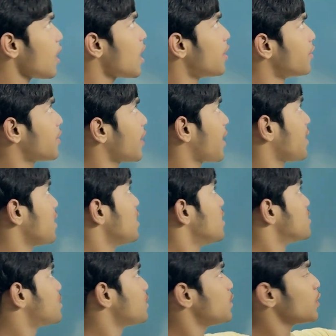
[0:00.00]
Okay,
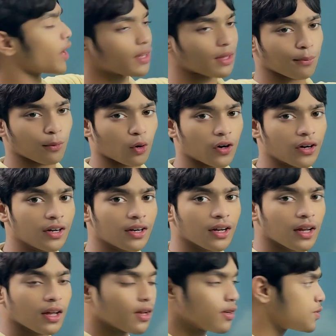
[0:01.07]
so look at the board.
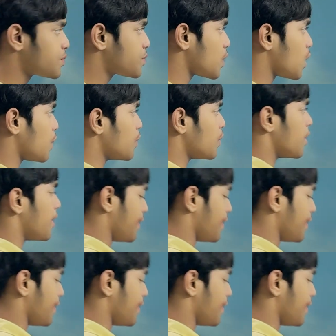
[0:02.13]
So